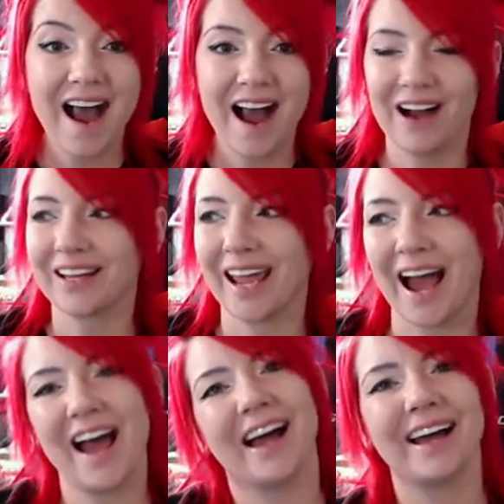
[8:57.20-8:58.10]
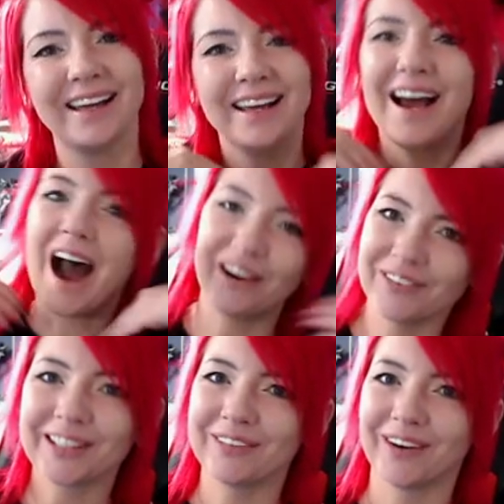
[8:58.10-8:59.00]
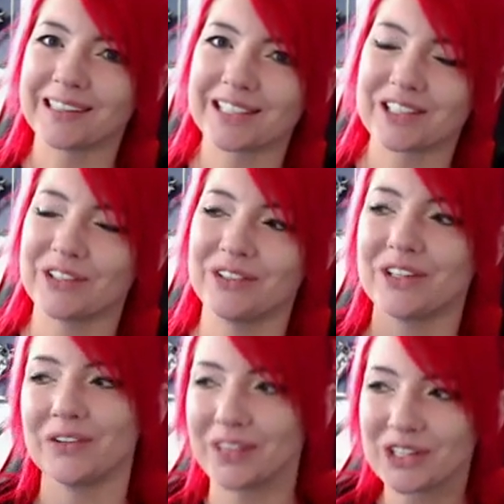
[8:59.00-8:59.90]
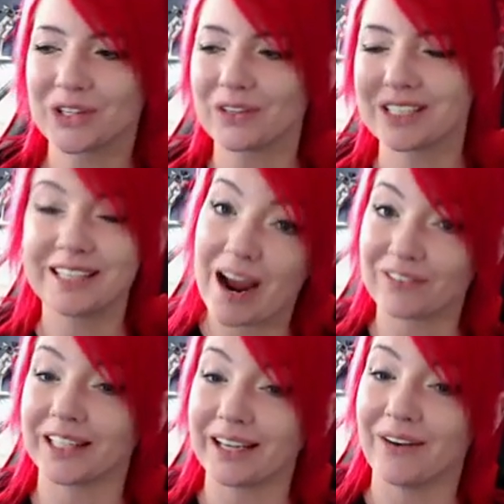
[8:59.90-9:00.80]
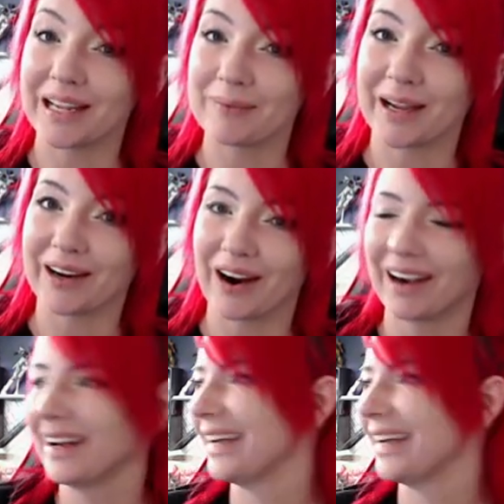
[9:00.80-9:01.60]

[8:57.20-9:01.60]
Okay, I really want this suit too. This suit's definitely going in my cart.